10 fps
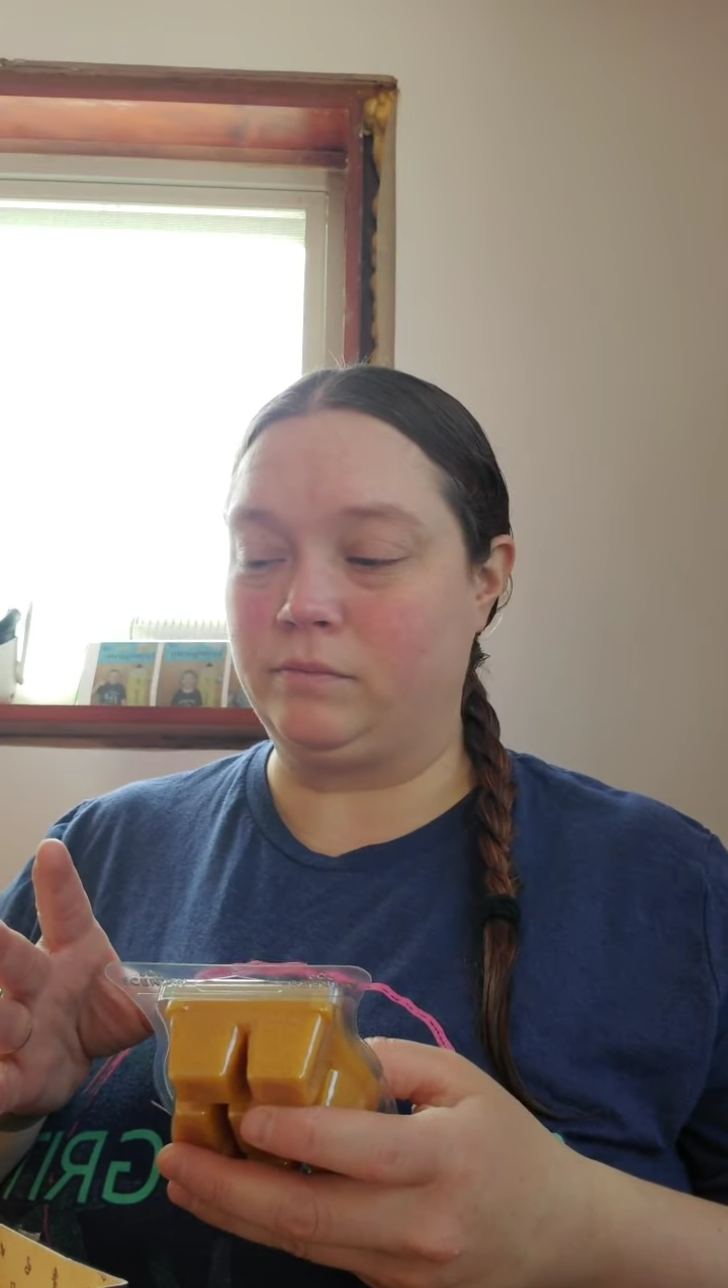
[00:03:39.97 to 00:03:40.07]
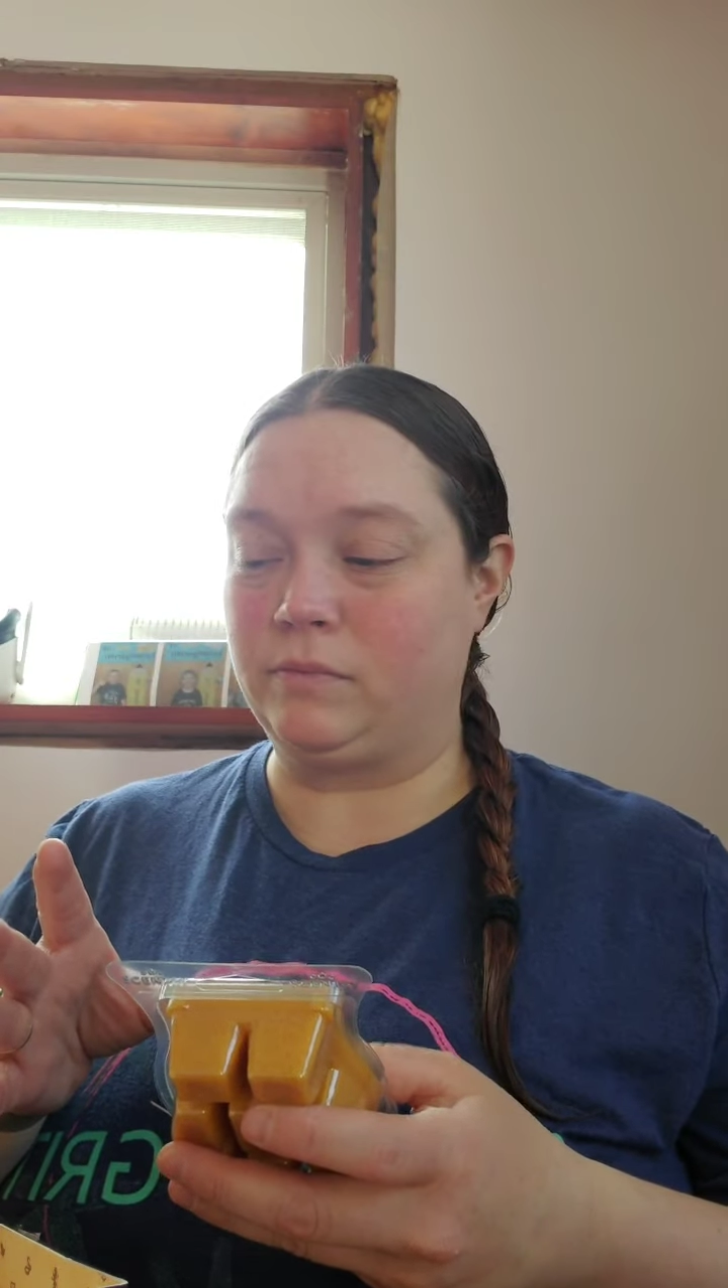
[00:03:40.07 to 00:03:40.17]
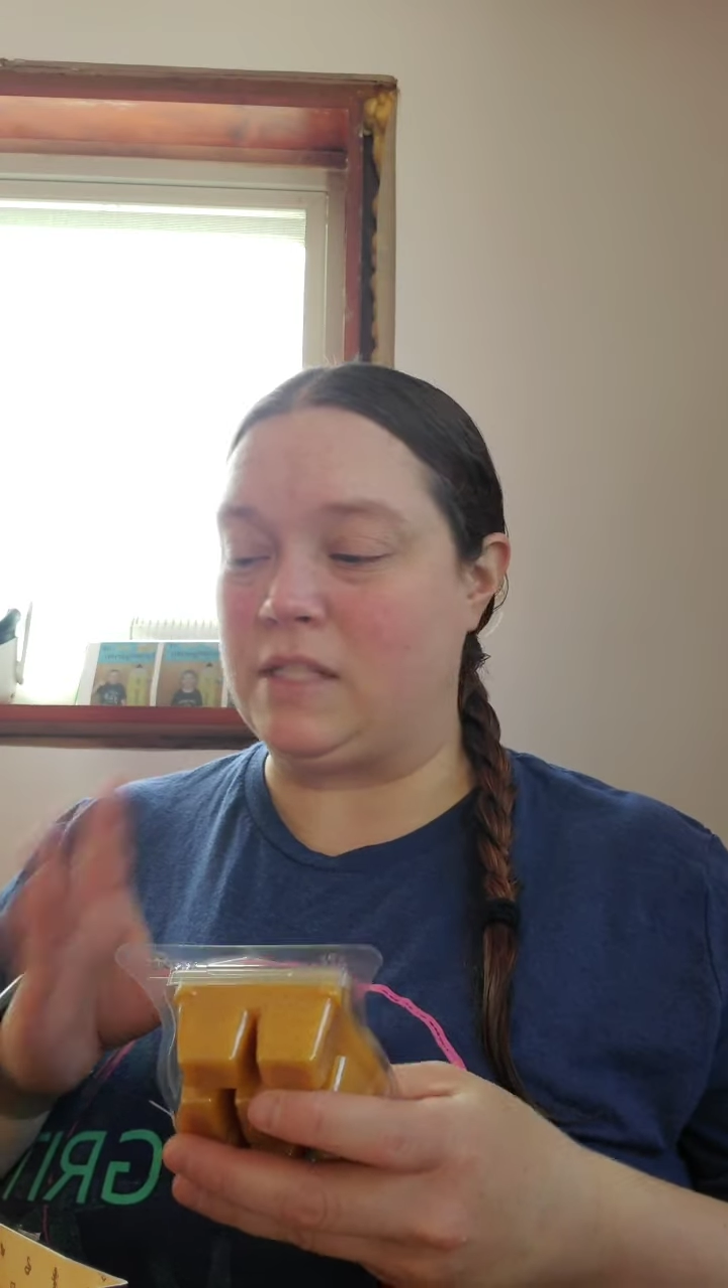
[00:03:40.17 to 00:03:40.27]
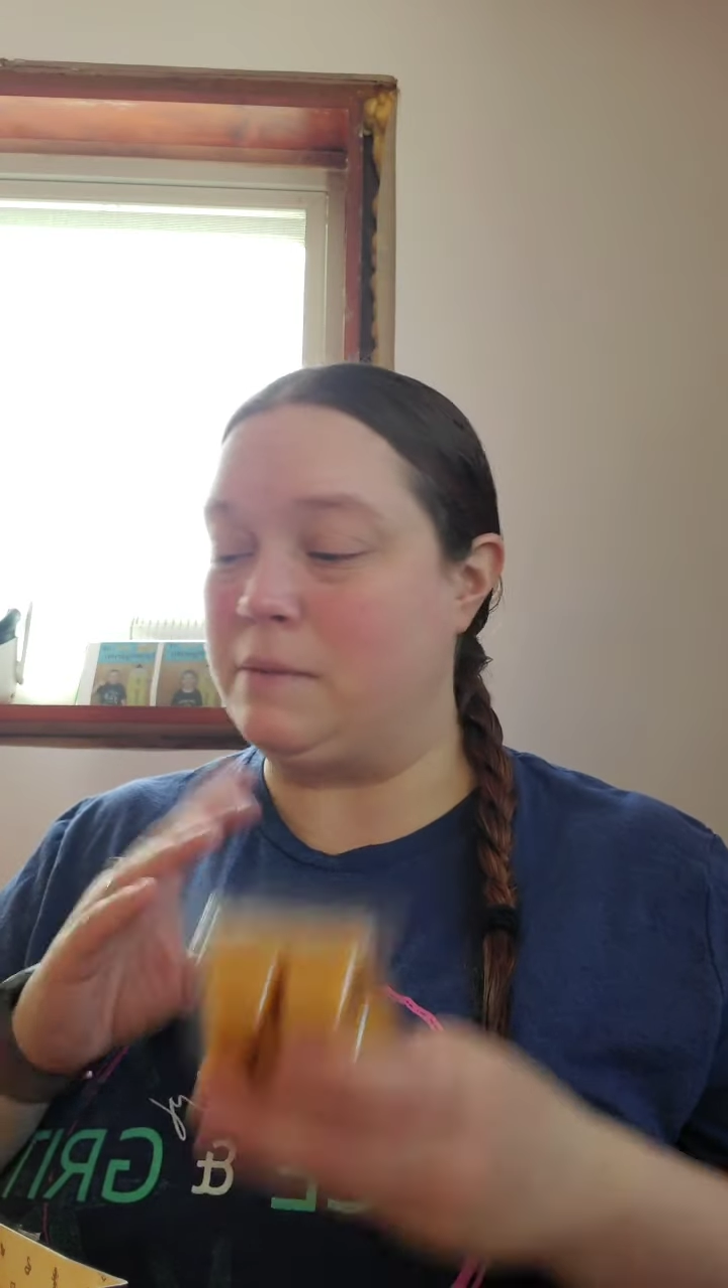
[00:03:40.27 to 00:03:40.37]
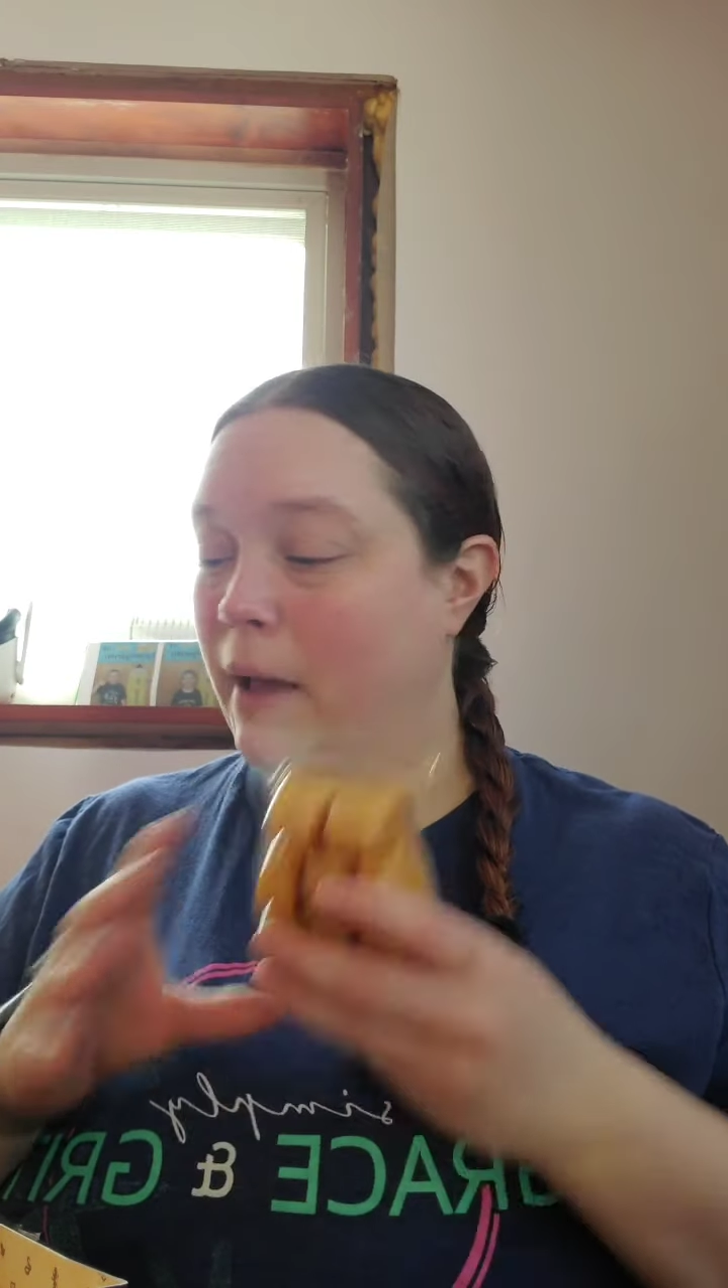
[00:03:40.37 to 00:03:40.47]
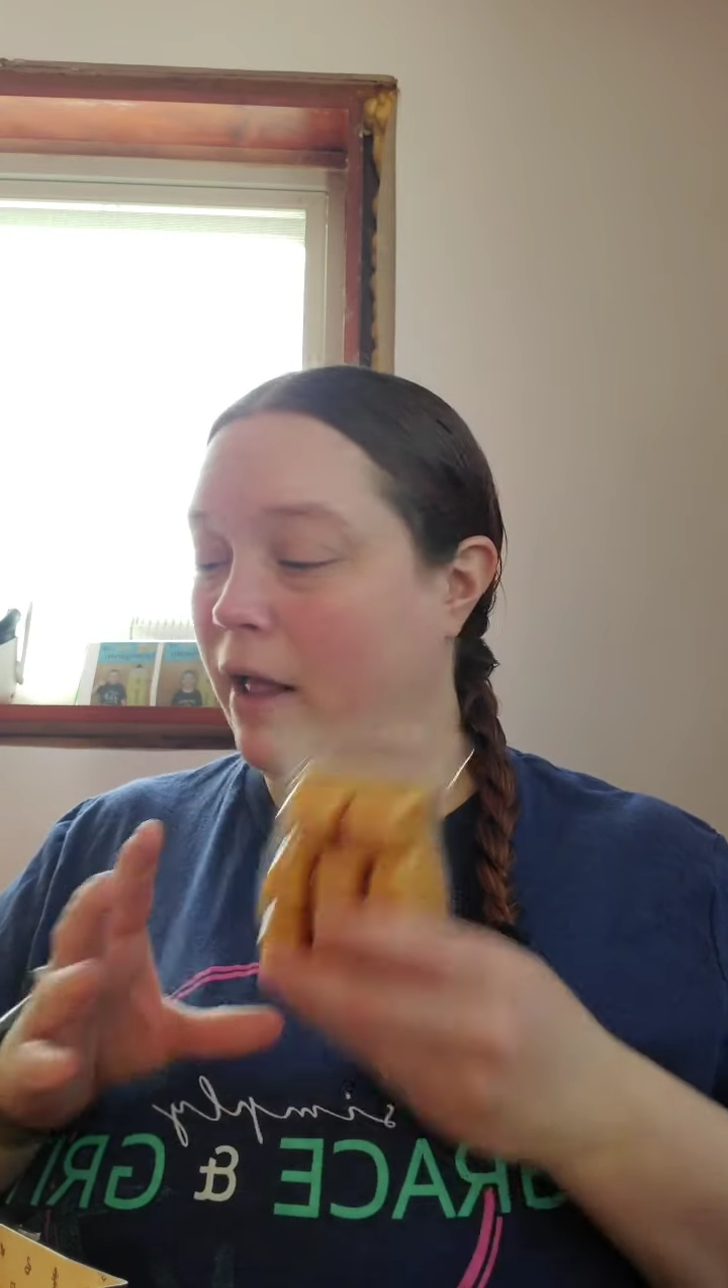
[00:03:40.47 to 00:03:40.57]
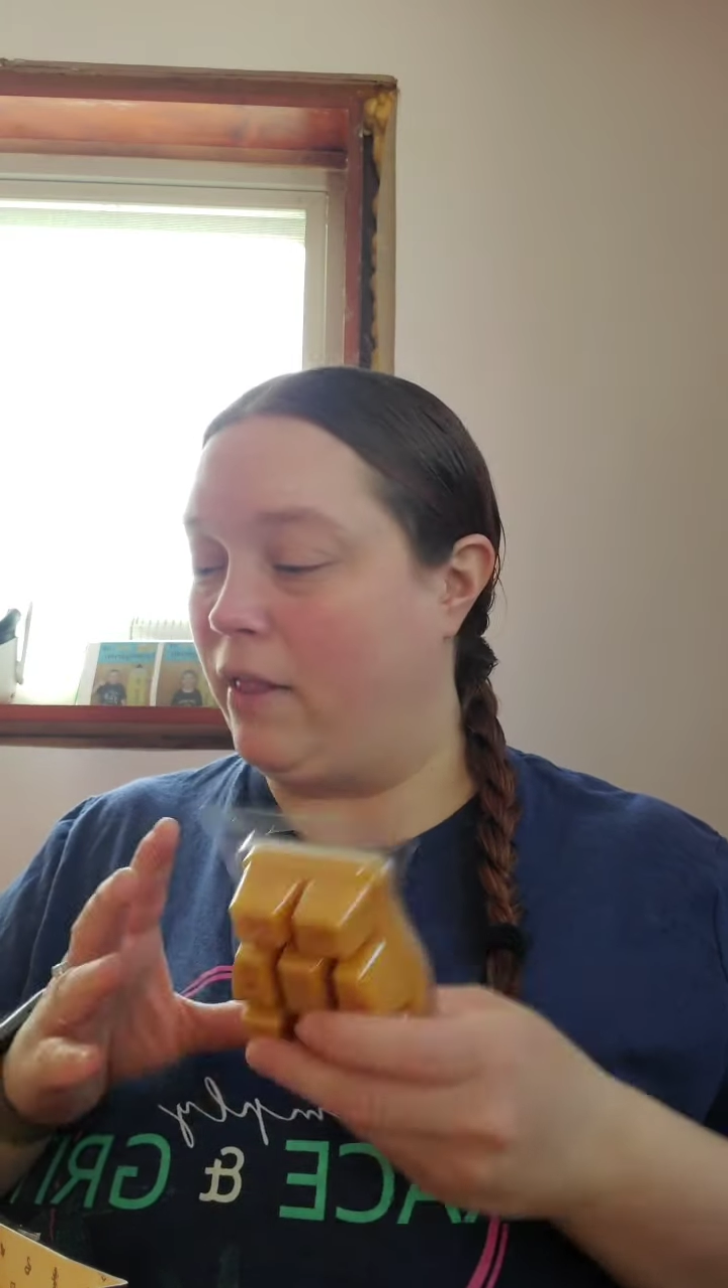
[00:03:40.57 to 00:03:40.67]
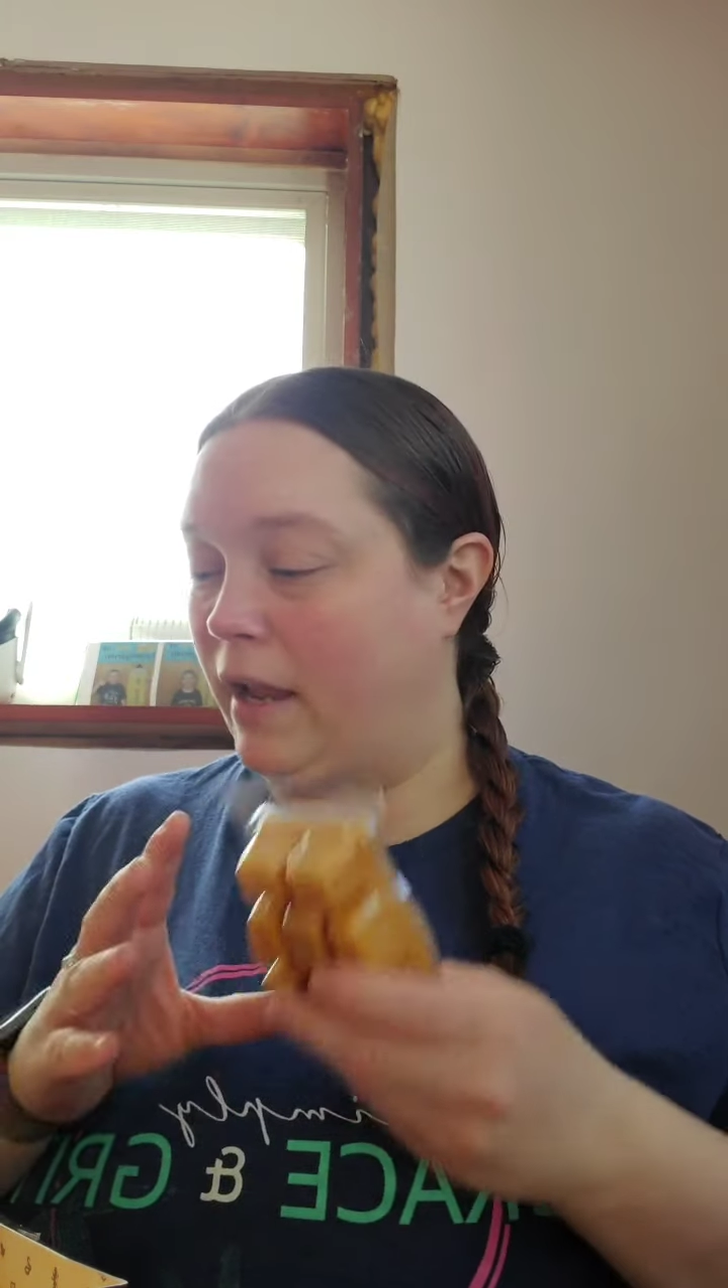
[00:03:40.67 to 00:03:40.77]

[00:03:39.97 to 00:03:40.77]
smell.